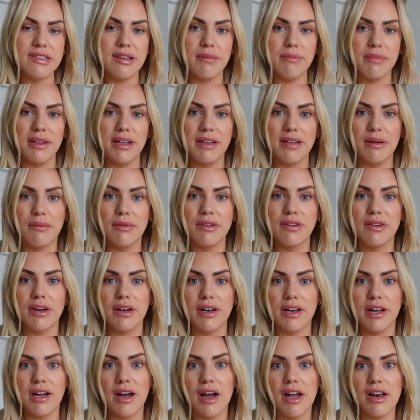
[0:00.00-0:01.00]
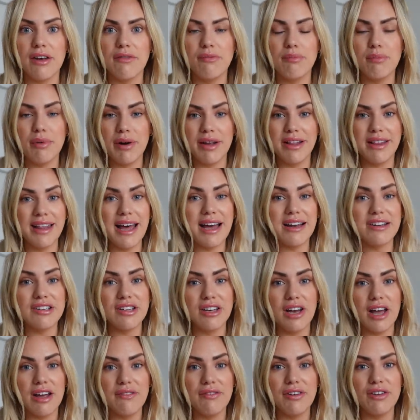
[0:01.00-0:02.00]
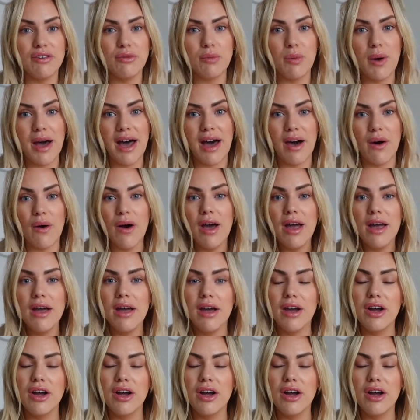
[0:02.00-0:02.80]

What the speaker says: something that was going to kind of bring that to life as well,